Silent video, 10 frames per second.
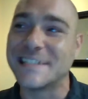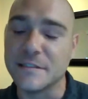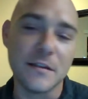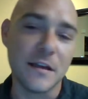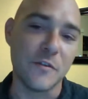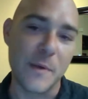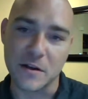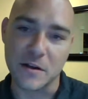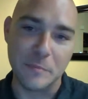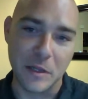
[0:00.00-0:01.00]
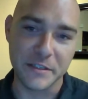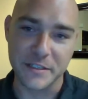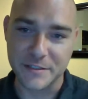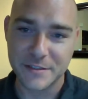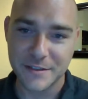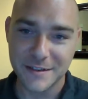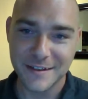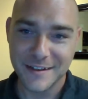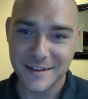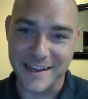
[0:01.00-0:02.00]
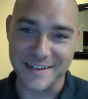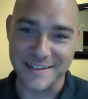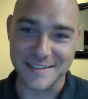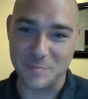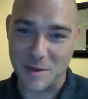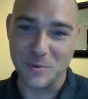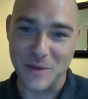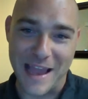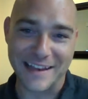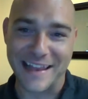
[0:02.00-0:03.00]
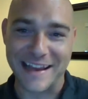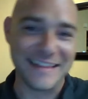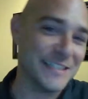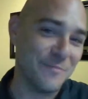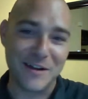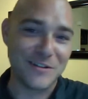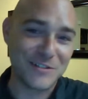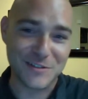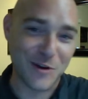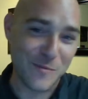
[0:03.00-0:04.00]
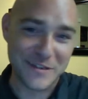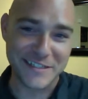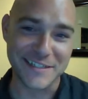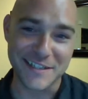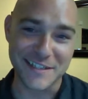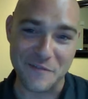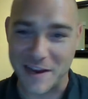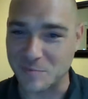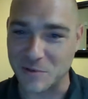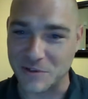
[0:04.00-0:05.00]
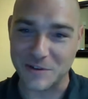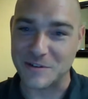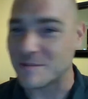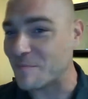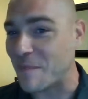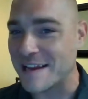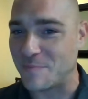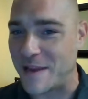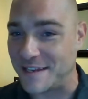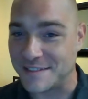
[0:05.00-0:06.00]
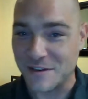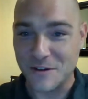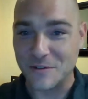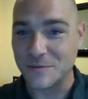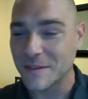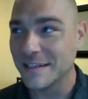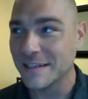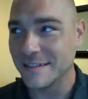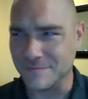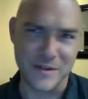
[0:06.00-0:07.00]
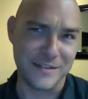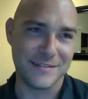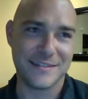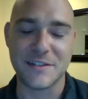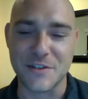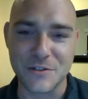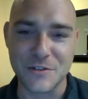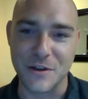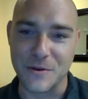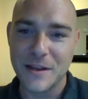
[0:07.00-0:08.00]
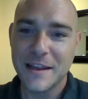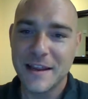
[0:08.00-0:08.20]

of American politics. Is people had like these minor skirmishes on Facebook or MySpace, 6 years ago,